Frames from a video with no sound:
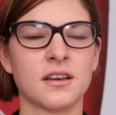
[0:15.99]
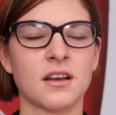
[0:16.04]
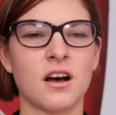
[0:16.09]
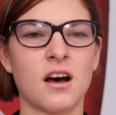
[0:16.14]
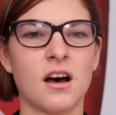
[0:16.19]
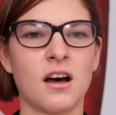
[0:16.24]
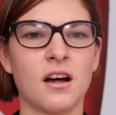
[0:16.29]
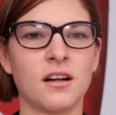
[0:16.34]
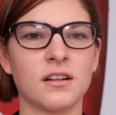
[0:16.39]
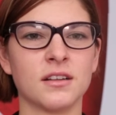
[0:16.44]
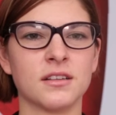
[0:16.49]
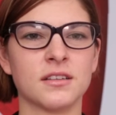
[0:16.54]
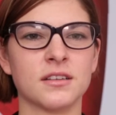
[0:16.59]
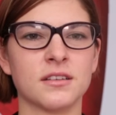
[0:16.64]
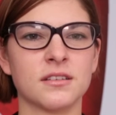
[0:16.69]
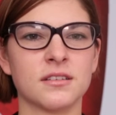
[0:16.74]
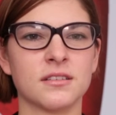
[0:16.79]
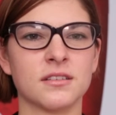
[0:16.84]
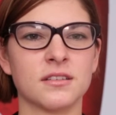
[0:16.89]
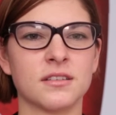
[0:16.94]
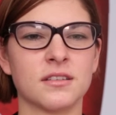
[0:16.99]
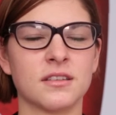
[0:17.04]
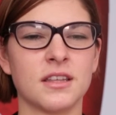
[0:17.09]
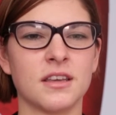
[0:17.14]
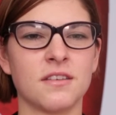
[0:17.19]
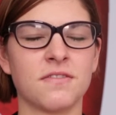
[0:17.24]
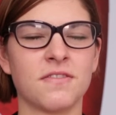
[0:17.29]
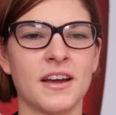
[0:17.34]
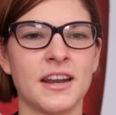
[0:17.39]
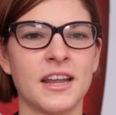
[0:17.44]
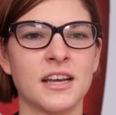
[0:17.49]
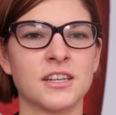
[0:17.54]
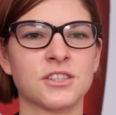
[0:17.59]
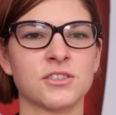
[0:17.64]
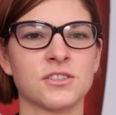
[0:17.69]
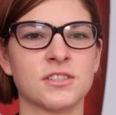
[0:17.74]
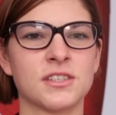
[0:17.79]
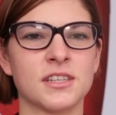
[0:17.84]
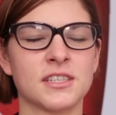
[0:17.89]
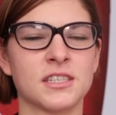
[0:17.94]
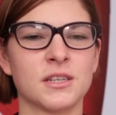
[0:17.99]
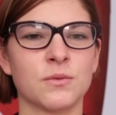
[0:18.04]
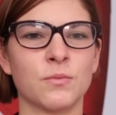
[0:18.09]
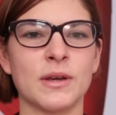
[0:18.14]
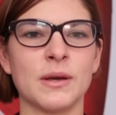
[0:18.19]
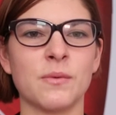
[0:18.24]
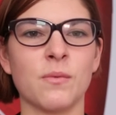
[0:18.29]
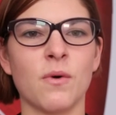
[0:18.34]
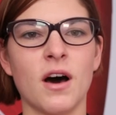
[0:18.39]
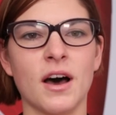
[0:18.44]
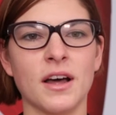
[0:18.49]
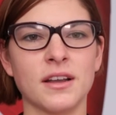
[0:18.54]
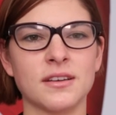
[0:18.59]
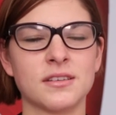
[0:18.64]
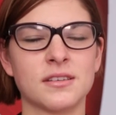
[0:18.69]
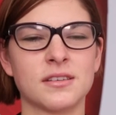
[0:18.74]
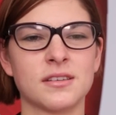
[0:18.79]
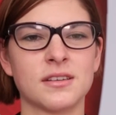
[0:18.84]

called The Financial System We Want.